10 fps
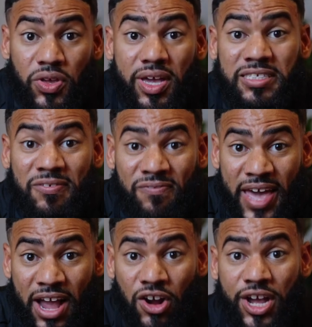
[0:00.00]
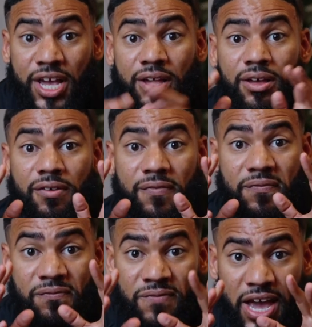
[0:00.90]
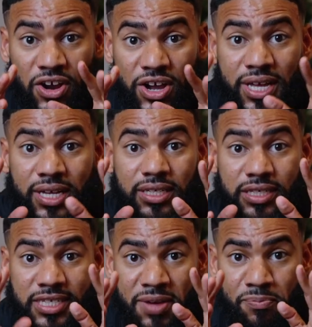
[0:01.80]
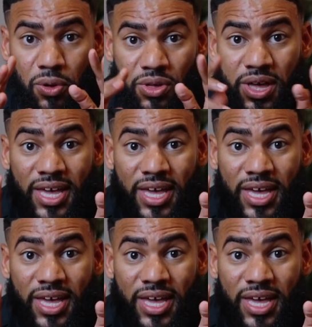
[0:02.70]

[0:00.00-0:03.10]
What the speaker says: is very, very simple.